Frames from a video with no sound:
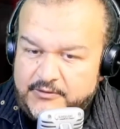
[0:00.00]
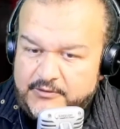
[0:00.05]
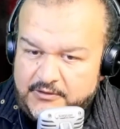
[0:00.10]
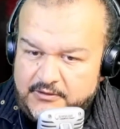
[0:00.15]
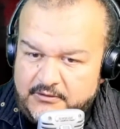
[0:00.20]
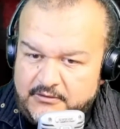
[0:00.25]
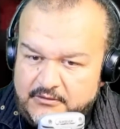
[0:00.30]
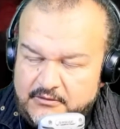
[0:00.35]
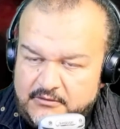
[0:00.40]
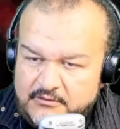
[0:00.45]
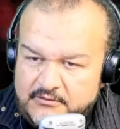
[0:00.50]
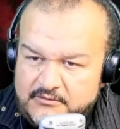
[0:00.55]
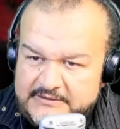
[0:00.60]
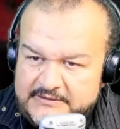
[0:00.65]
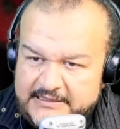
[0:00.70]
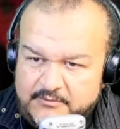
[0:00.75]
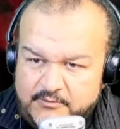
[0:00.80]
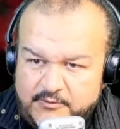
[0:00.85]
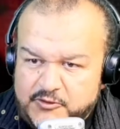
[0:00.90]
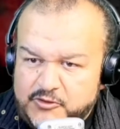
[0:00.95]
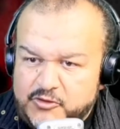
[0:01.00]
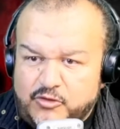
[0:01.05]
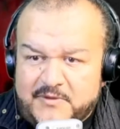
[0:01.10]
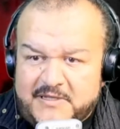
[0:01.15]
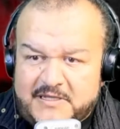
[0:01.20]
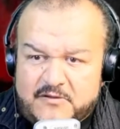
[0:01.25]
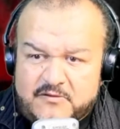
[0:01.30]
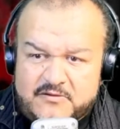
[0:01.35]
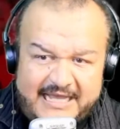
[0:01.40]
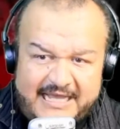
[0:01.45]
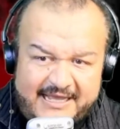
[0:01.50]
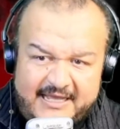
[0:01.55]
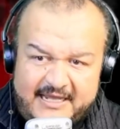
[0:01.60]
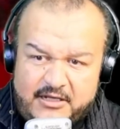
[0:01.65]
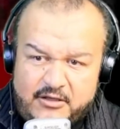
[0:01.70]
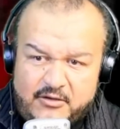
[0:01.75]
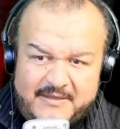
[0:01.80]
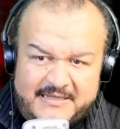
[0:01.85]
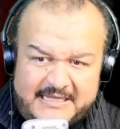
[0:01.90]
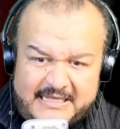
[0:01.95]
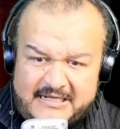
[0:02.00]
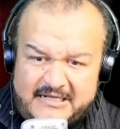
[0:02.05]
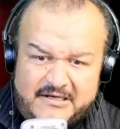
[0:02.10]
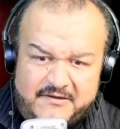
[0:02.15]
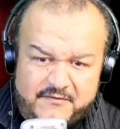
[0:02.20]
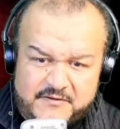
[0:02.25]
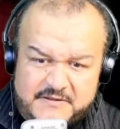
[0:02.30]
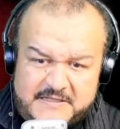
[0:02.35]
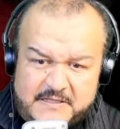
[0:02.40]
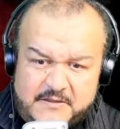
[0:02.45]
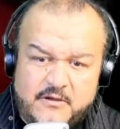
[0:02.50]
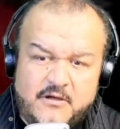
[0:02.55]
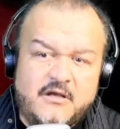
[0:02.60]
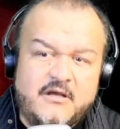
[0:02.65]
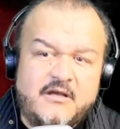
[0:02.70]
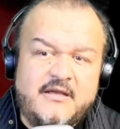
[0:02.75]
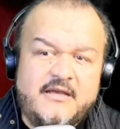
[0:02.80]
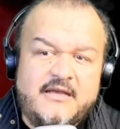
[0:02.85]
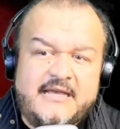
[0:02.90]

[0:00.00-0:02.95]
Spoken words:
Many governments wanting to sell glyphosate argue